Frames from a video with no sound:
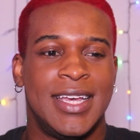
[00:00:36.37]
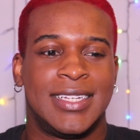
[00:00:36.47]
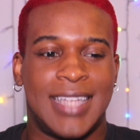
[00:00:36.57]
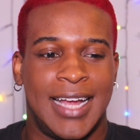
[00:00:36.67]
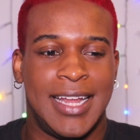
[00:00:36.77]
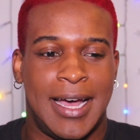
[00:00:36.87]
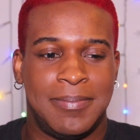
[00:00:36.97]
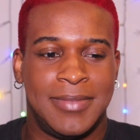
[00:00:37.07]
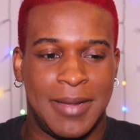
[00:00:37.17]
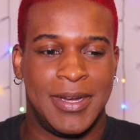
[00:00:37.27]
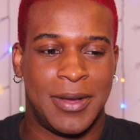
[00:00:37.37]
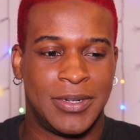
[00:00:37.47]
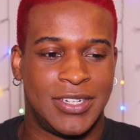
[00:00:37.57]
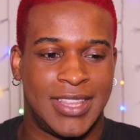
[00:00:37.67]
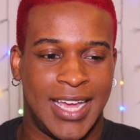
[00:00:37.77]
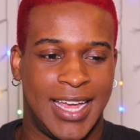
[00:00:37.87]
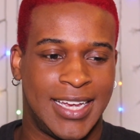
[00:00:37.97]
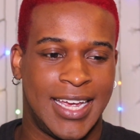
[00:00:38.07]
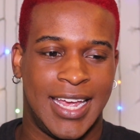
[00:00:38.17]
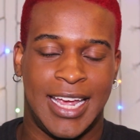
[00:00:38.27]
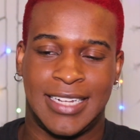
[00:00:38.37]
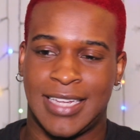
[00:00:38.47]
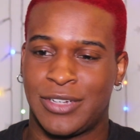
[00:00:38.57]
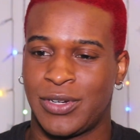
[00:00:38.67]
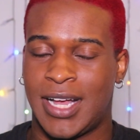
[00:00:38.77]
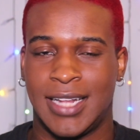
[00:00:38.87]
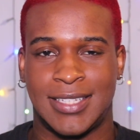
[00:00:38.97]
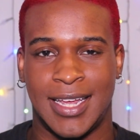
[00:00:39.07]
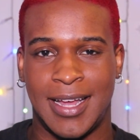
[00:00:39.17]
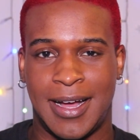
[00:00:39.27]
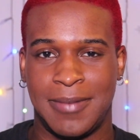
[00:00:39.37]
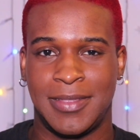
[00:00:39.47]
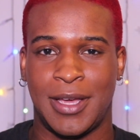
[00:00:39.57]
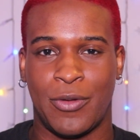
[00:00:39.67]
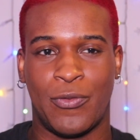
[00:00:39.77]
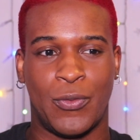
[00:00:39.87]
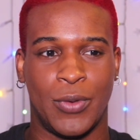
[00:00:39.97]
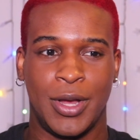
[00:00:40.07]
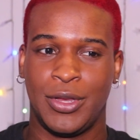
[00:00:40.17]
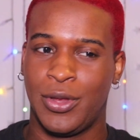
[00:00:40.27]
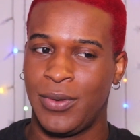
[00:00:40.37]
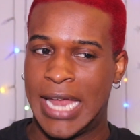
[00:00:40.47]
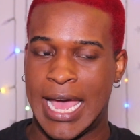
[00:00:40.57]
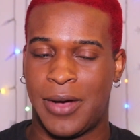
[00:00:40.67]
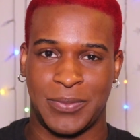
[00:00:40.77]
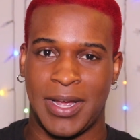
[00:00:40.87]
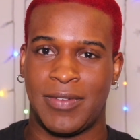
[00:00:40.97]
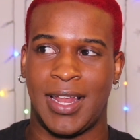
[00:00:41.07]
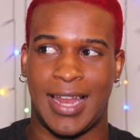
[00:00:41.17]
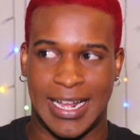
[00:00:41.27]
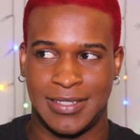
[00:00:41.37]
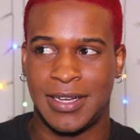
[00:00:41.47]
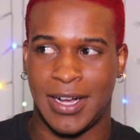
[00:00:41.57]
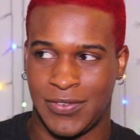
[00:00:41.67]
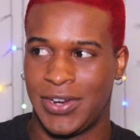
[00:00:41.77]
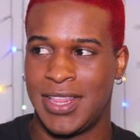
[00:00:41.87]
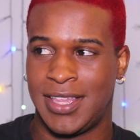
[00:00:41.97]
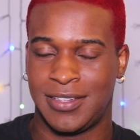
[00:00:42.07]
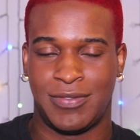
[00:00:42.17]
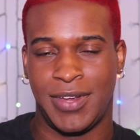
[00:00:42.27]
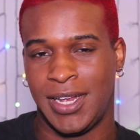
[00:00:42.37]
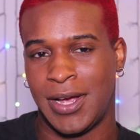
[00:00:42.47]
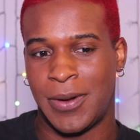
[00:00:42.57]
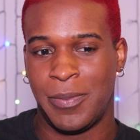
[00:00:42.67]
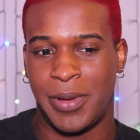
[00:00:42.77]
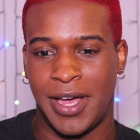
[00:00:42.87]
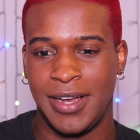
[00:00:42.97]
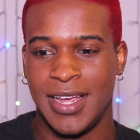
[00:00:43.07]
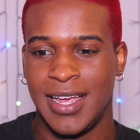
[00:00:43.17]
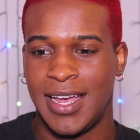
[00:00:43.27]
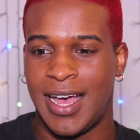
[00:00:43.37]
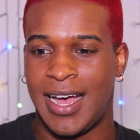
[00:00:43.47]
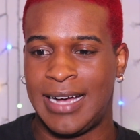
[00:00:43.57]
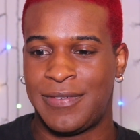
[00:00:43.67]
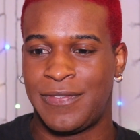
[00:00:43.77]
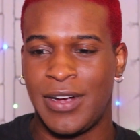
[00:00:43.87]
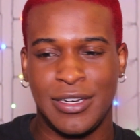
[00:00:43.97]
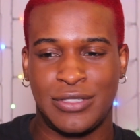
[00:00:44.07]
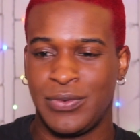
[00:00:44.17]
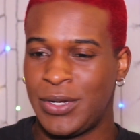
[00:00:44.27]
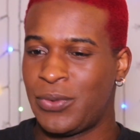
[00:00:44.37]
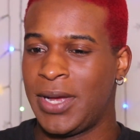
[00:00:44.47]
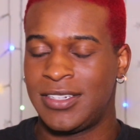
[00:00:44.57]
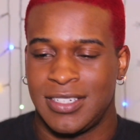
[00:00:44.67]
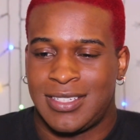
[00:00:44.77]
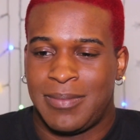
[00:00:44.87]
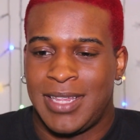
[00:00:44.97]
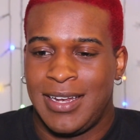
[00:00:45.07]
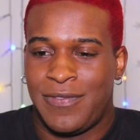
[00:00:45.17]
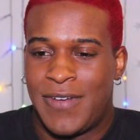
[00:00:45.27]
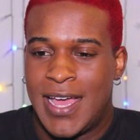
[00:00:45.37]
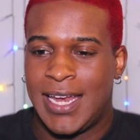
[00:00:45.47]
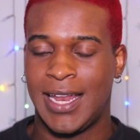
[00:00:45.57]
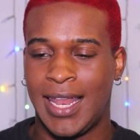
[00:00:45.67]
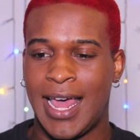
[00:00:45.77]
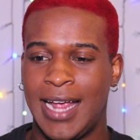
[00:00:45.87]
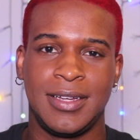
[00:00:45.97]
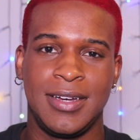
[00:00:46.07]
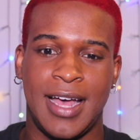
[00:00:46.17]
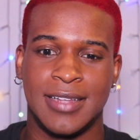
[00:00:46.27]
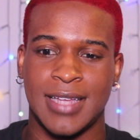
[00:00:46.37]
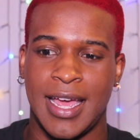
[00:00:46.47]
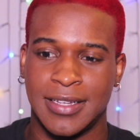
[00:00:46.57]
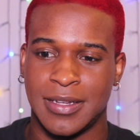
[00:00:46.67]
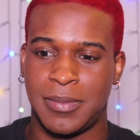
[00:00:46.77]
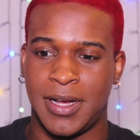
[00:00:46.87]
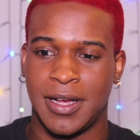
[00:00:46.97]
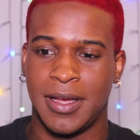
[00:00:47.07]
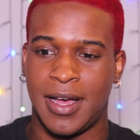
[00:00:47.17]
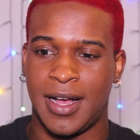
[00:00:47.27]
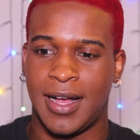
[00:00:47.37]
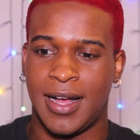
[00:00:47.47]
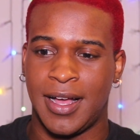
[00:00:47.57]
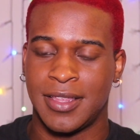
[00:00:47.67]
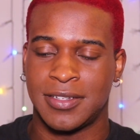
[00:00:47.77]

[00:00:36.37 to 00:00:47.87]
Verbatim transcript: Sign up, let me know what you think. It's extra content up there for you now. We have a lot to cover this video, but first, real quick, just something fun and light. Lil Nas X, among other